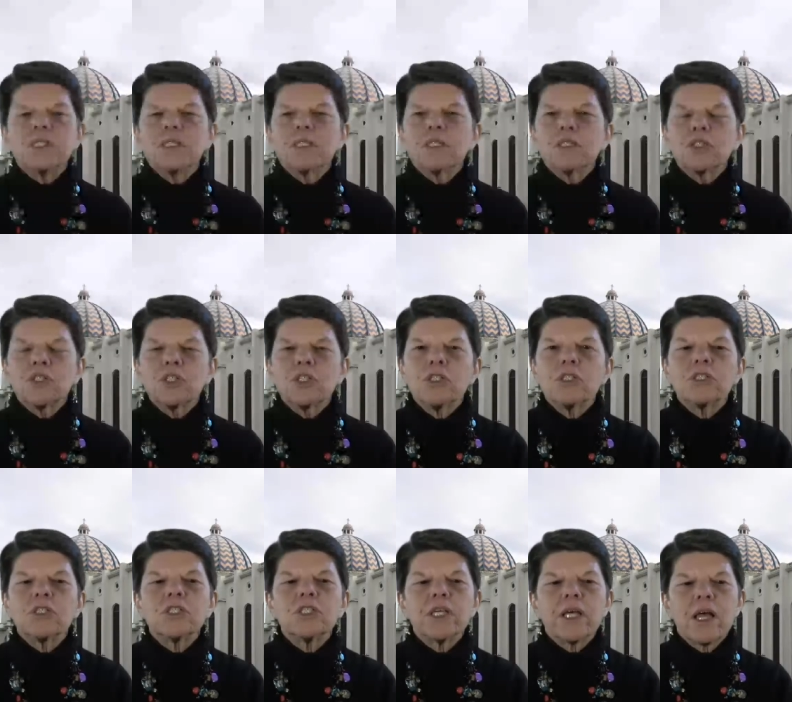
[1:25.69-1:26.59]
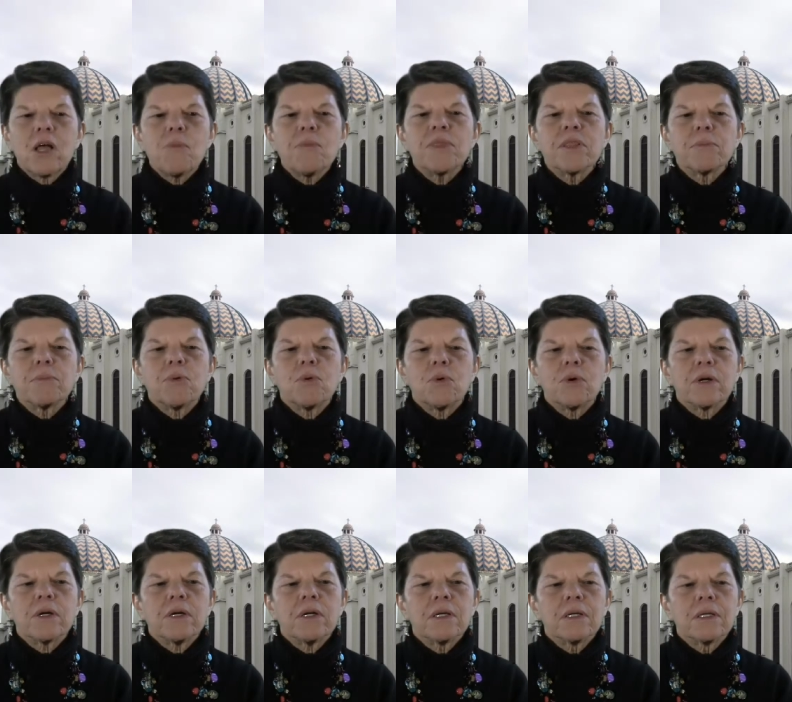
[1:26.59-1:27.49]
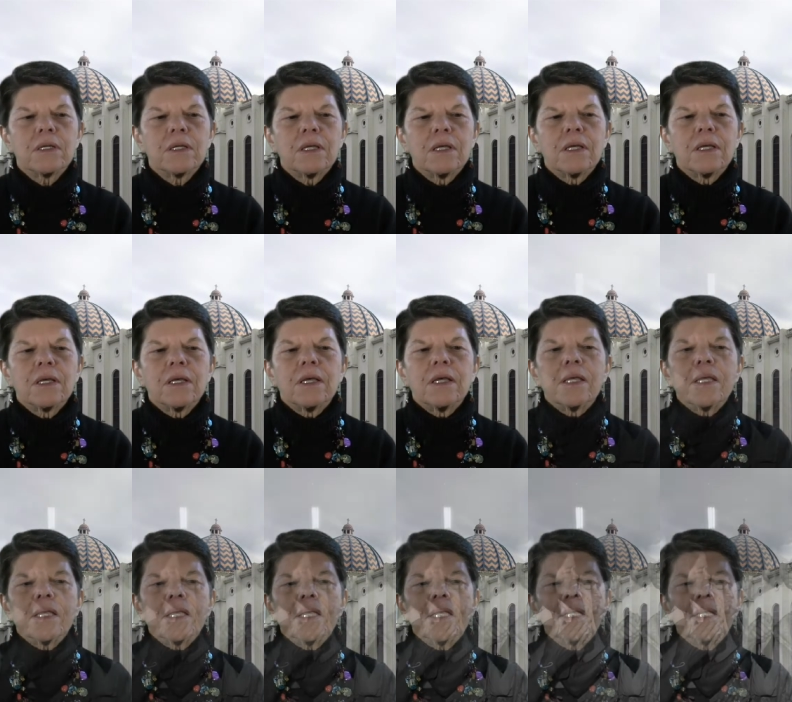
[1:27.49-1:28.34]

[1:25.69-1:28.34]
the church to help the poor. In